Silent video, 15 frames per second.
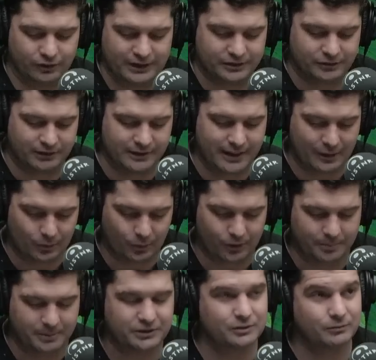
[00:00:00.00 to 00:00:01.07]
necessarily in that order,
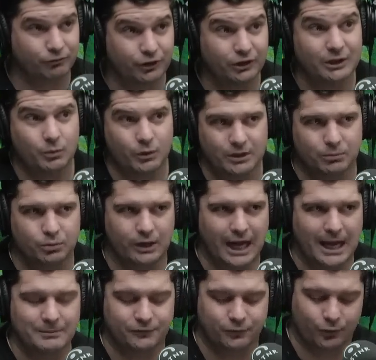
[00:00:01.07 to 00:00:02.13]
but some really winnable
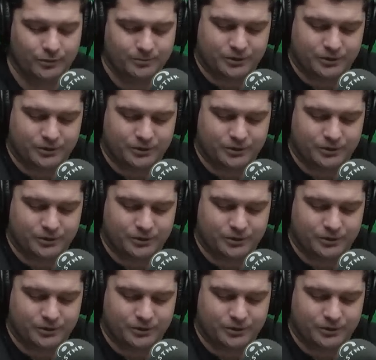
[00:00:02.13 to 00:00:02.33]
games for them.